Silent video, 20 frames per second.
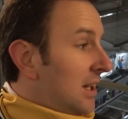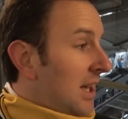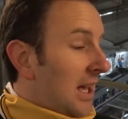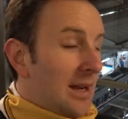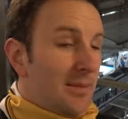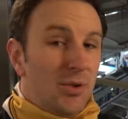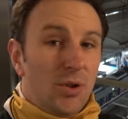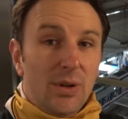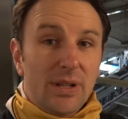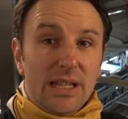And
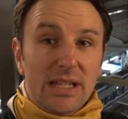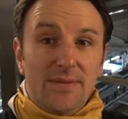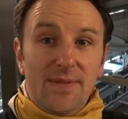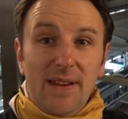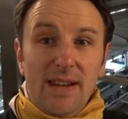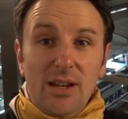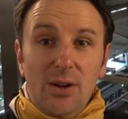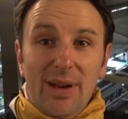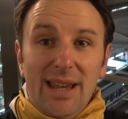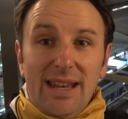I'm doing this
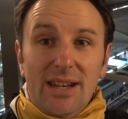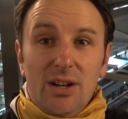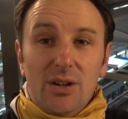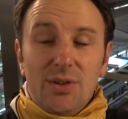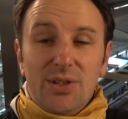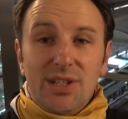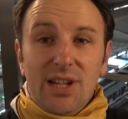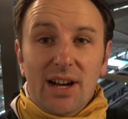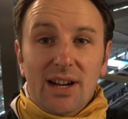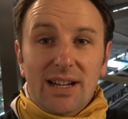video in
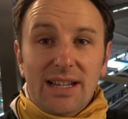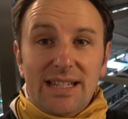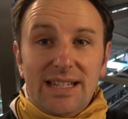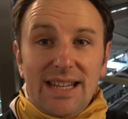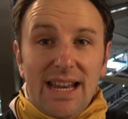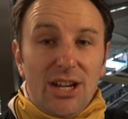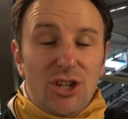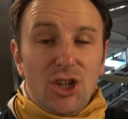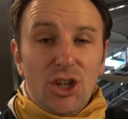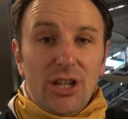Osaka
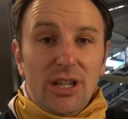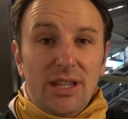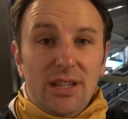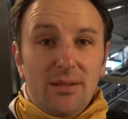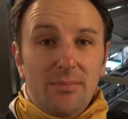Station,